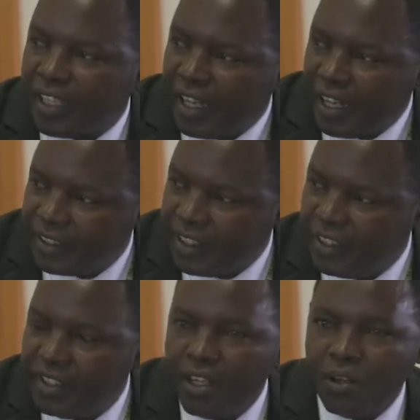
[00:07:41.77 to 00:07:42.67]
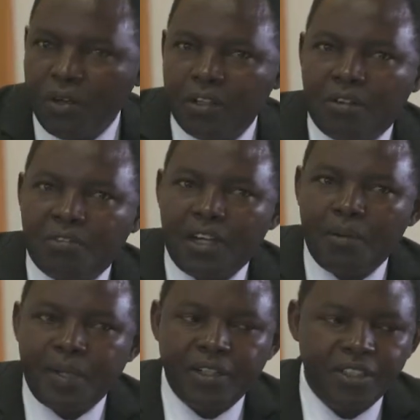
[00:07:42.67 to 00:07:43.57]
I had one of
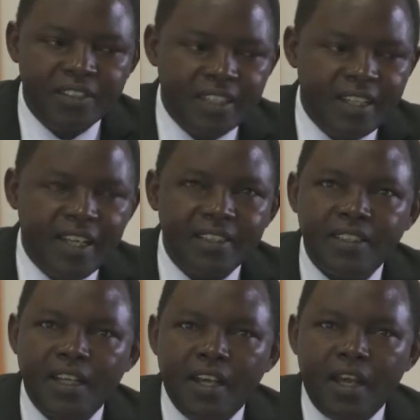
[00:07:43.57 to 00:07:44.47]
our panelists say that.